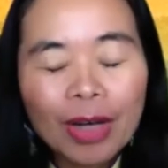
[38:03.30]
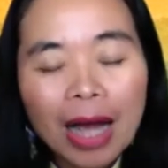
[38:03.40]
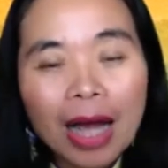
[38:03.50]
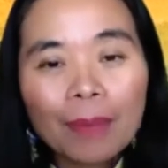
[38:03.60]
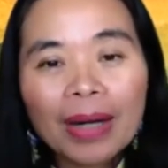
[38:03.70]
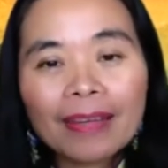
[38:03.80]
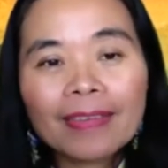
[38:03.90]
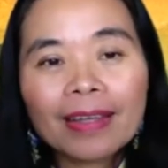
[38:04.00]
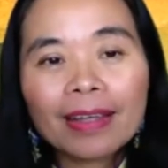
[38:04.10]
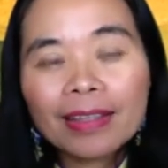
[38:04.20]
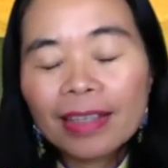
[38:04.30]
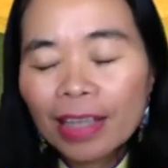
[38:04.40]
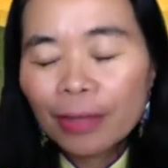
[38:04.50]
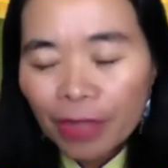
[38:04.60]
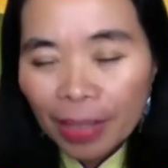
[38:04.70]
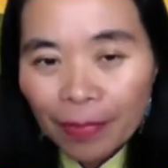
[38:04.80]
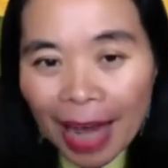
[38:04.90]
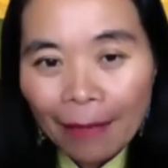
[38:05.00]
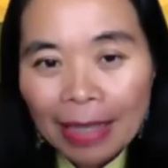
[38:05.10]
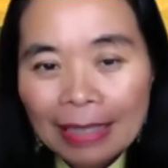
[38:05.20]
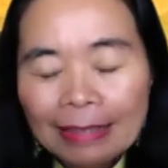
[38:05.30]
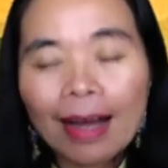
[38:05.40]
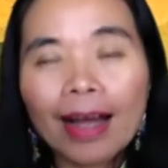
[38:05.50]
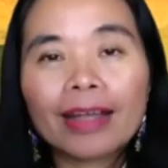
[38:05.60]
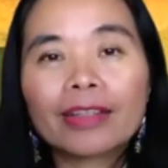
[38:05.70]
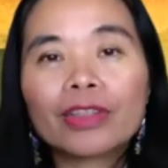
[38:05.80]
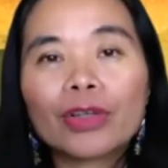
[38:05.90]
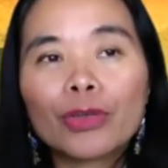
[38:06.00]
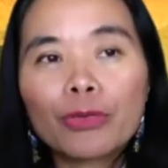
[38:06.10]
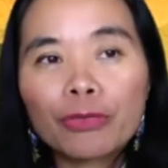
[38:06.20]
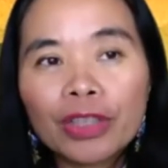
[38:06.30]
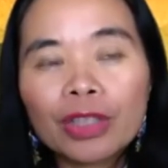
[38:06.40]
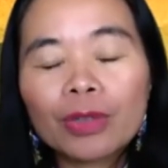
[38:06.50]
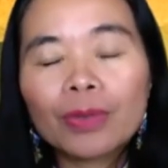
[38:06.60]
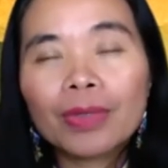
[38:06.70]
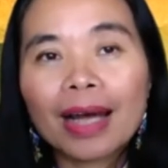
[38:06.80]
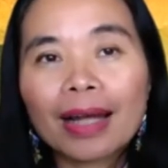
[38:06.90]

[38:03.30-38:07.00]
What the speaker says: but I think deep down inside, you feel that,